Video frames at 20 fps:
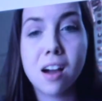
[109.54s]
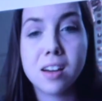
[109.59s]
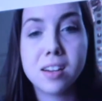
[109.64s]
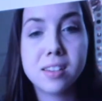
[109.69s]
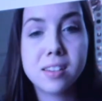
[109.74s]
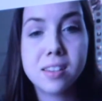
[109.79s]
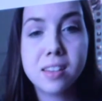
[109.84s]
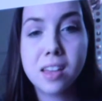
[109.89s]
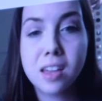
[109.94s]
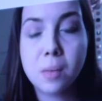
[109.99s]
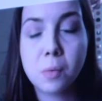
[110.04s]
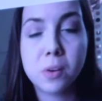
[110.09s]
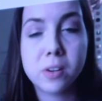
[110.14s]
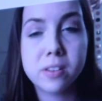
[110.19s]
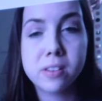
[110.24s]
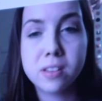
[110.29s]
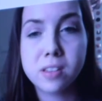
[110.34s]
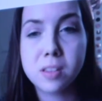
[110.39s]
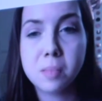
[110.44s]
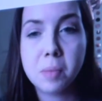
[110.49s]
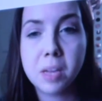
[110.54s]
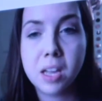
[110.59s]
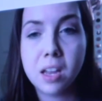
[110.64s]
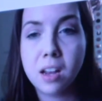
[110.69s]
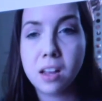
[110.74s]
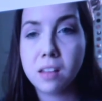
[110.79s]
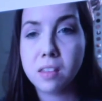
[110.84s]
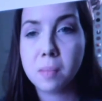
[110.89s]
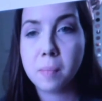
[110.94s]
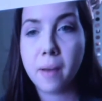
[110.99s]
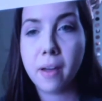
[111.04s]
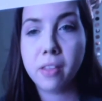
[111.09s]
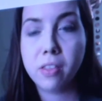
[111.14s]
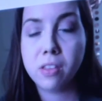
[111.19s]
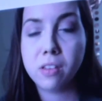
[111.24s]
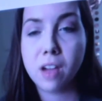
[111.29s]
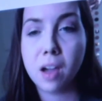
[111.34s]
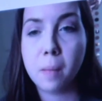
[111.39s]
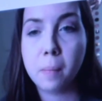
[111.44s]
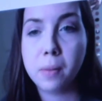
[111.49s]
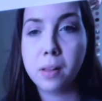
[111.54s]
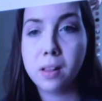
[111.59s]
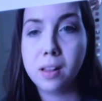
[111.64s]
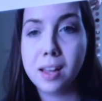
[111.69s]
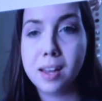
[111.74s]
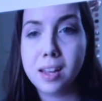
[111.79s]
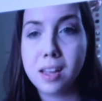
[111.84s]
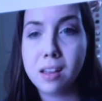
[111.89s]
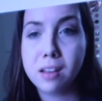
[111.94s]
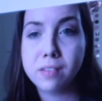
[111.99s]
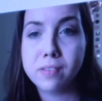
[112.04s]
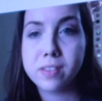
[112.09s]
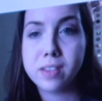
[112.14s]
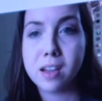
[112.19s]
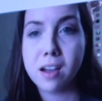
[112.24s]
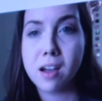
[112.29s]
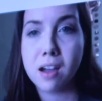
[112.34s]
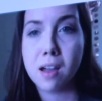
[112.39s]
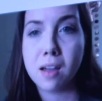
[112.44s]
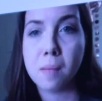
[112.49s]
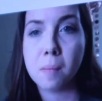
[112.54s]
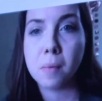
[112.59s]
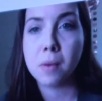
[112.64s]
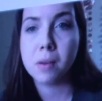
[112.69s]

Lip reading: honestly, we're still at the beginning of the month. You got plenty of time.